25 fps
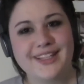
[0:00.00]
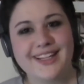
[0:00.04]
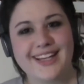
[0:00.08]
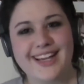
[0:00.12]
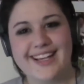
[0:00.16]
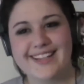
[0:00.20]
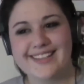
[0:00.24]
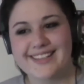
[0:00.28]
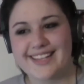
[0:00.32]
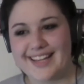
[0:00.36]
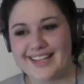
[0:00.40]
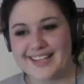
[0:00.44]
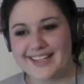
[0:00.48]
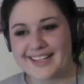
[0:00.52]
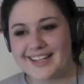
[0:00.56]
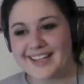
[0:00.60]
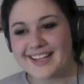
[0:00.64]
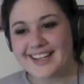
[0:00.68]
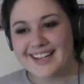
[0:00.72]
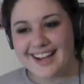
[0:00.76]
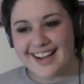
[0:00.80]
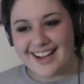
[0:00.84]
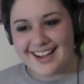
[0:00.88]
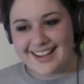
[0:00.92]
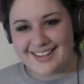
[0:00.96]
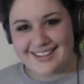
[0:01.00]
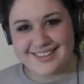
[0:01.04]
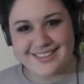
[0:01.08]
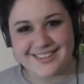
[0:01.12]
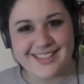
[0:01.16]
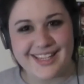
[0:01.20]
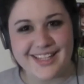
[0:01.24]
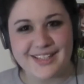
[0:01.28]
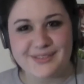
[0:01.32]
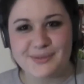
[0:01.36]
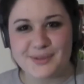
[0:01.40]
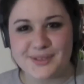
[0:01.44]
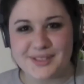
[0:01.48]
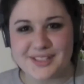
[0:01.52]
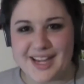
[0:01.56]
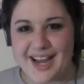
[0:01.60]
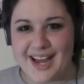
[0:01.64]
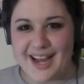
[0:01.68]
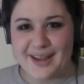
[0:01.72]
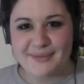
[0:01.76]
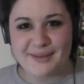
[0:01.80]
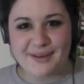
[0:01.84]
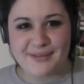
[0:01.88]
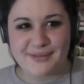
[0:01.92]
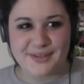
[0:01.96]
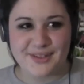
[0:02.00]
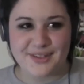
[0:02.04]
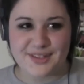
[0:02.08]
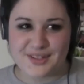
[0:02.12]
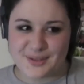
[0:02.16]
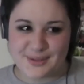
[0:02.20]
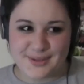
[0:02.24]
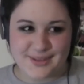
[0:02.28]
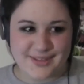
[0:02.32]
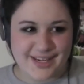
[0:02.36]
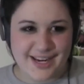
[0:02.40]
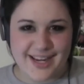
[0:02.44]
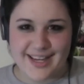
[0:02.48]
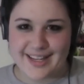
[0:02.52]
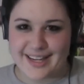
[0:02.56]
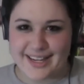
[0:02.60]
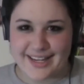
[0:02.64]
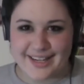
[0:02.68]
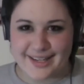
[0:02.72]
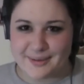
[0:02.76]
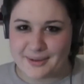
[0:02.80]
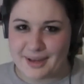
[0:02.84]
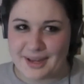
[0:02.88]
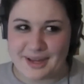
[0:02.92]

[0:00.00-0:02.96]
and, like, I had a scheduled time every Tuesday at